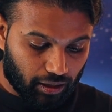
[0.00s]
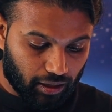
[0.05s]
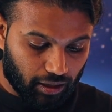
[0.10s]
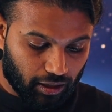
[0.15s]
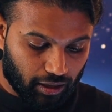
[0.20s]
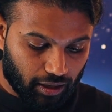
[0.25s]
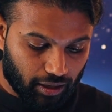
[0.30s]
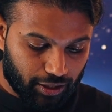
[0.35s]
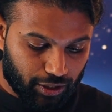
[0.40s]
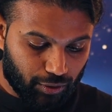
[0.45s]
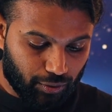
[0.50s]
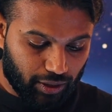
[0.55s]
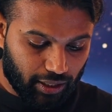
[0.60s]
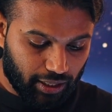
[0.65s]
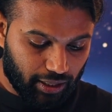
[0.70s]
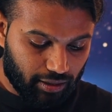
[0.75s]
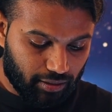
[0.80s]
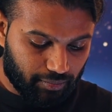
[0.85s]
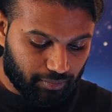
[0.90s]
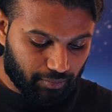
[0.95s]
You
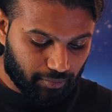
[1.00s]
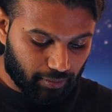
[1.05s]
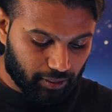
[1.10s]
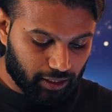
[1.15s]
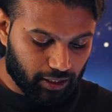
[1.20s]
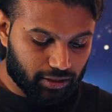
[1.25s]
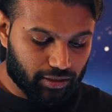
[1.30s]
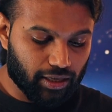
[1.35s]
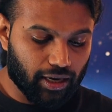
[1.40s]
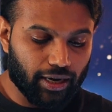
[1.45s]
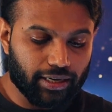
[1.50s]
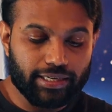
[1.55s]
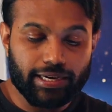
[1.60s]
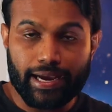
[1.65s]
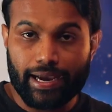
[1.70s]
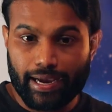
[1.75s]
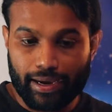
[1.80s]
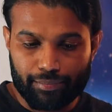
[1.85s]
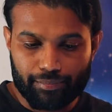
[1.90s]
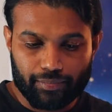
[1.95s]
need the
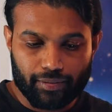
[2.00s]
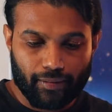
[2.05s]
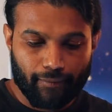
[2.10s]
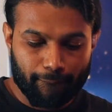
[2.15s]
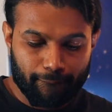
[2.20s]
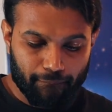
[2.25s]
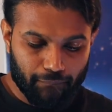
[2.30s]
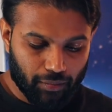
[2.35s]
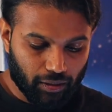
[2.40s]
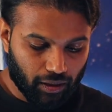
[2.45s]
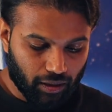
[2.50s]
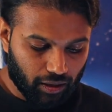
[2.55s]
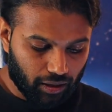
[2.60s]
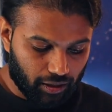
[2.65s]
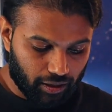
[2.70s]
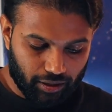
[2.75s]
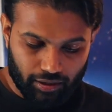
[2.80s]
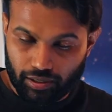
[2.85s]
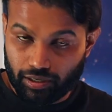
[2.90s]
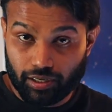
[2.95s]
Stadia app.
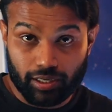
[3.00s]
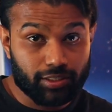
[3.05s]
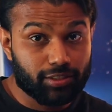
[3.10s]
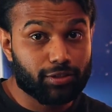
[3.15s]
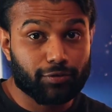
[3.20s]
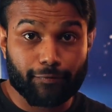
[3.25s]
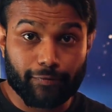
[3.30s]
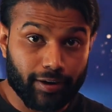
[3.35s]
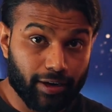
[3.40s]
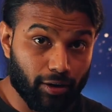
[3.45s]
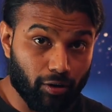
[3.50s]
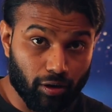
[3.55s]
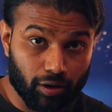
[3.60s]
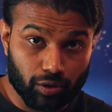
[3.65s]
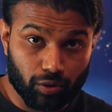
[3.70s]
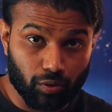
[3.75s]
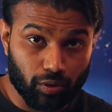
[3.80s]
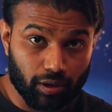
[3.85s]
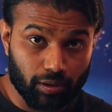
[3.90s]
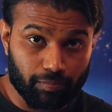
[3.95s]
It's free
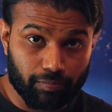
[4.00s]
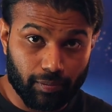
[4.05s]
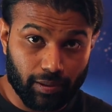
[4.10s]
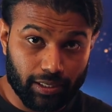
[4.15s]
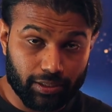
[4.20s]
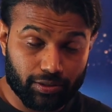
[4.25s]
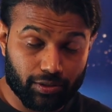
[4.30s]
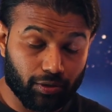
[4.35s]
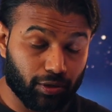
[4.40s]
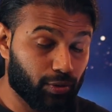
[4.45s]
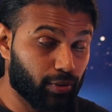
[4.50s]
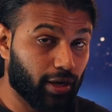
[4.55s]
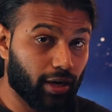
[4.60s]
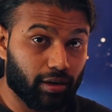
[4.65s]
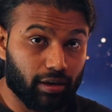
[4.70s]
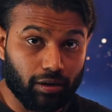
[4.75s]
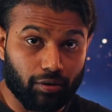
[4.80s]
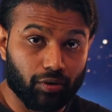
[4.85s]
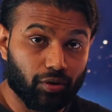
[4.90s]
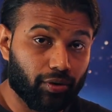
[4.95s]
on Google Play Store. You
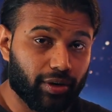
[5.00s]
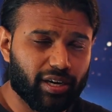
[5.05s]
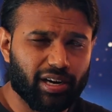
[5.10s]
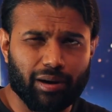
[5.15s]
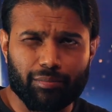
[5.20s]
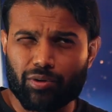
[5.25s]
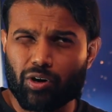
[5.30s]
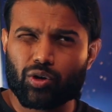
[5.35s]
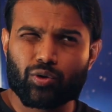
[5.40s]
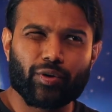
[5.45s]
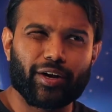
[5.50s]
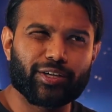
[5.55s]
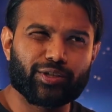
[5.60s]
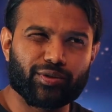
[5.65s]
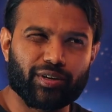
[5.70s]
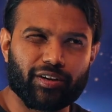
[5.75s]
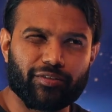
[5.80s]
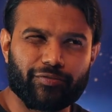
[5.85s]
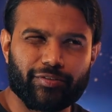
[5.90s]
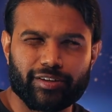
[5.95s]
can download it. I'm not quite
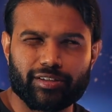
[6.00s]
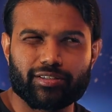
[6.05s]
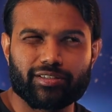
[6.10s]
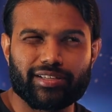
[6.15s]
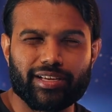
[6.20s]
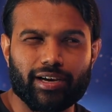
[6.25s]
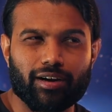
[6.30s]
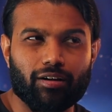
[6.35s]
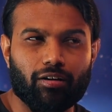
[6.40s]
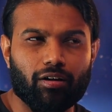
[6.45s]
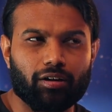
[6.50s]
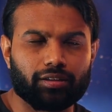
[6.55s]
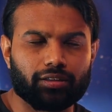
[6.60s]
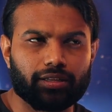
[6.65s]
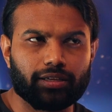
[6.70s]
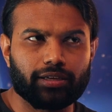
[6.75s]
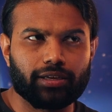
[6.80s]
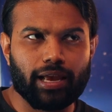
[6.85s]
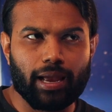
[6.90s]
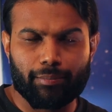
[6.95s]
sure if it's there on
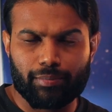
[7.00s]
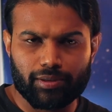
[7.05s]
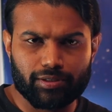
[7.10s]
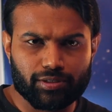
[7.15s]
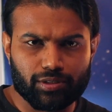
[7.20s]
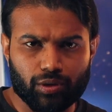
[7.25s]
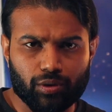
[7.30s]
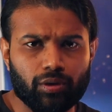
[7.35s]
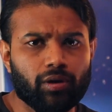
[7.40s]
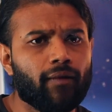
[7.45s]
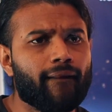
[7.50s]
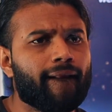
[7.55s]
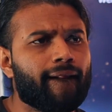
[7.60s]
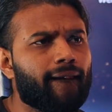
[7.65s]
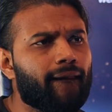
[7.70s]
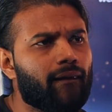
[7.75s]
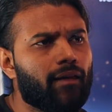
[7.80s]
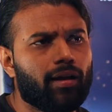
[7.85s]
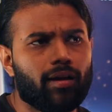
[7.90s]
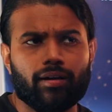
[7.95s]
the Apple Store.
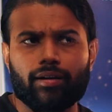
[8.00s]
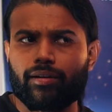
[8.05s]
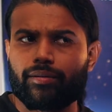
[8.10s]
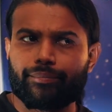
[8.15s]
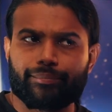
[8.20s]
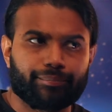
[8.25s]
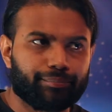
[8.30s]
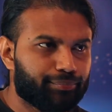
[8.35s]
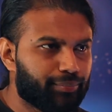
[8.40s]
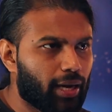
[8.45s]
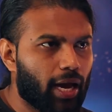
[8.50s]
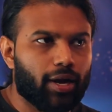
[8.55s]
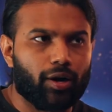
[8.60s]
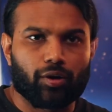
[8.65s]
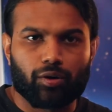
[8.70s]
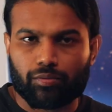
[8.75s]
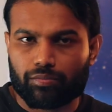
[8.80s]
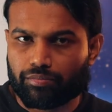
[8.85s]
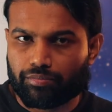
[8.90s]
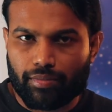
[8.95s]
I
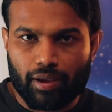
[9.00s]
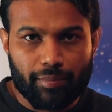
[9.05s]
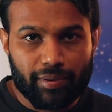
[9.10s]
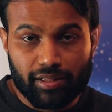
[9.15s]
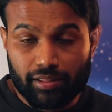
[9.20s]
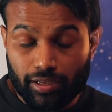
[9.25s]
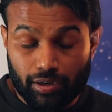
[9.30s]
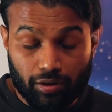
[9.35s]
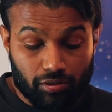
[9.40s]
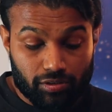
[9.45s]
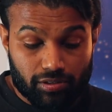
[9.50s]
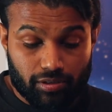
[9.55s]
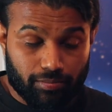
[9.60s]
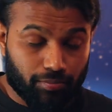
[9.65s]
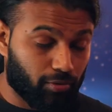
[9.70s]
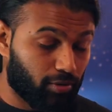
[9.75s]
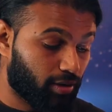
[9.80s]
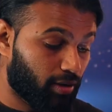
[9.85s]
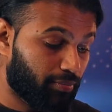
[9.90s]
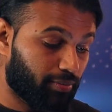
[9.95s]
don't know. Maybe they don't
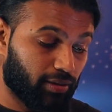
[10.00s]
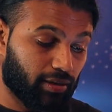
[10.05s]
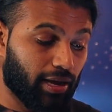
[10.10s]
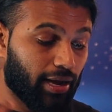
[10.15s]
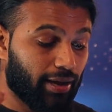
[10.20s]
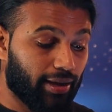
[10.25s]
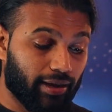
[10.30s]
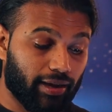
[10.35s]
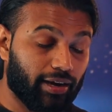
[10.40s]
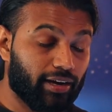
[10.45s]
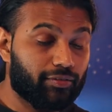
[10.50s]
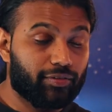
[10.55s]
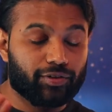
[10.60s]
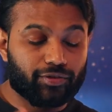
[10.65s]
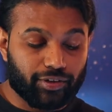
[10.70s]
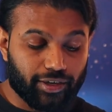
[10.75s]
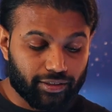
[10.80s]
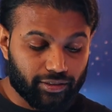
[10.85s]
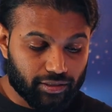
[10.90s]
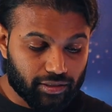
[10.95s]
support Apple. I never
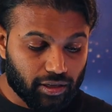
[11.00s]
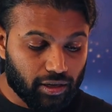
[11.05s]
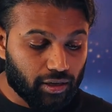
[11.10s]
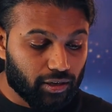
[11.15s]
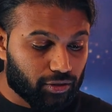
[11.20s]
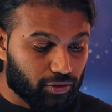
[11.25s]
tried this.